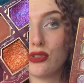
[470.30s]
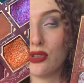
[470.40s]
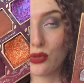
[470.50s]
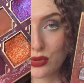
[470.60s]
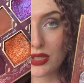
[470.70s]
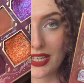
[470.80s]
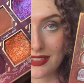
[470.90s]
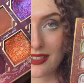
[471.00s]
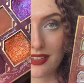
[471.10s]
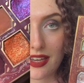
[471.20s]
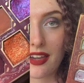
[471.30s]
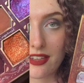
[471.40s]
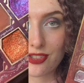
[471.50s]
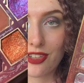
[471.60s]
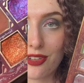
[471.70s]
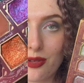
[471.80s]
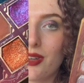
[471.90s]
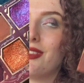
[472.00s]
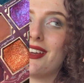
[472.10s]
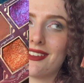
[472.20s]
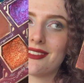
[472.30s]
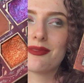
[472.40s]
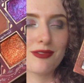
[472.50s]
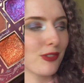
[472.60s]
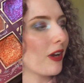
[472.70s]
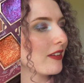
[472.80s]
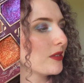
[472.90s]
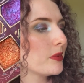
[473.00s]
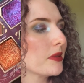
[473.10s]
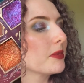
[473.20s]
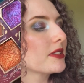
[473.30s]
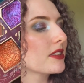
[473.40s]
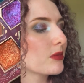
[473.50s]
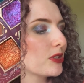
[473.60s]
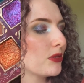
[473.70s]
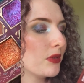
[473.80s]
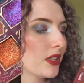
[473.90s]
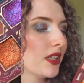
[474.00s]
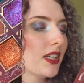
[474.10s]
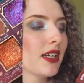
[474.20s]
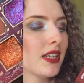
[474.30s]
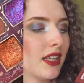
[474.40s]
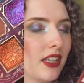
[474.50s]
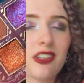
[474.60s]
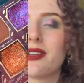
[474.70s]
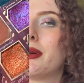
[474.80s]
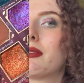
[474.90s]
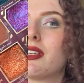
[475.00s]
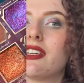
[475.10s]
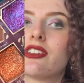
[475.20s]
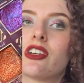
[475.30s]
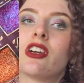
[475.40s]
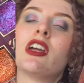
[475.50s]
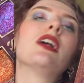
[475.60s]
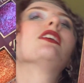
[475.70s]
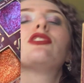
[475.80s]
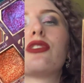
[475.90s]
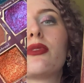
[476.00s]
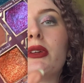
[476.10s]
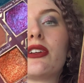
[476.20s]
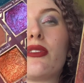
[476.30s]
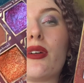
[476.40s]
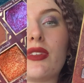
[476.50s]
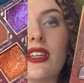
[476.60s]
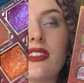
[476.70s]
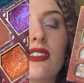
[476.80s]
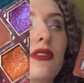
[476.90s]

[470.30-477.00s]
use as eyeshadow and not for other purposes, which you will hear about later, took me around 19